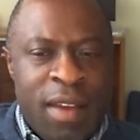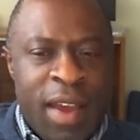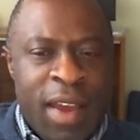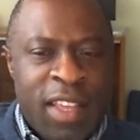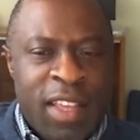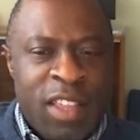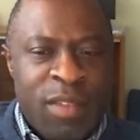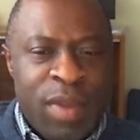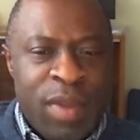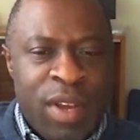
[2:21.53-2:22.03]

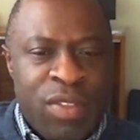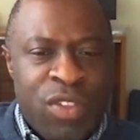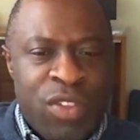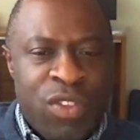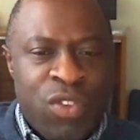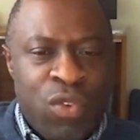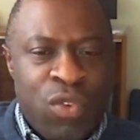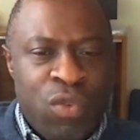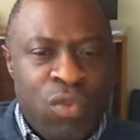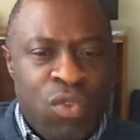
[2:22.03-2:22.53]
eczema
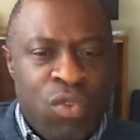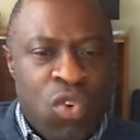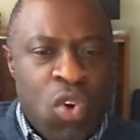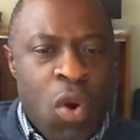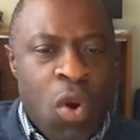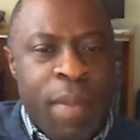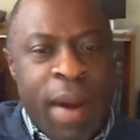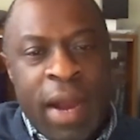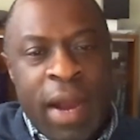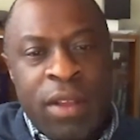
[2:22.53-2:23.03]
to
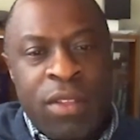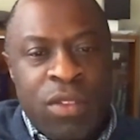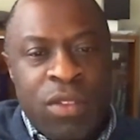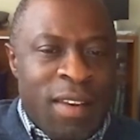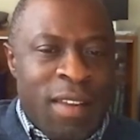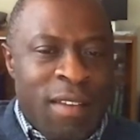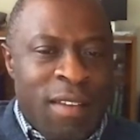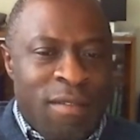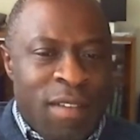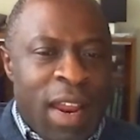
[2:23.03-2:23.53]
go back
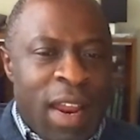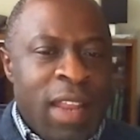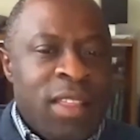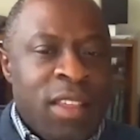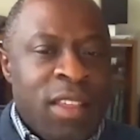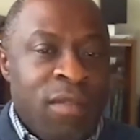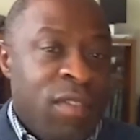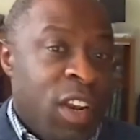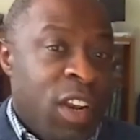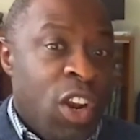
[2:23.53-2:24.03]
to the
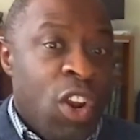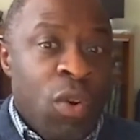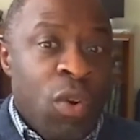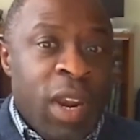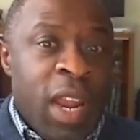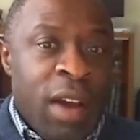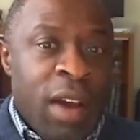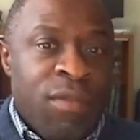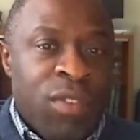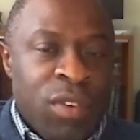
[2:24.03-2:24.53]
relatively low
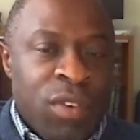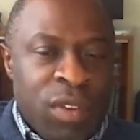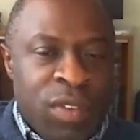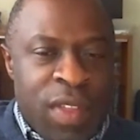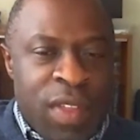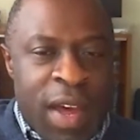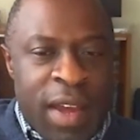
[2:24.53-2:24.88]
level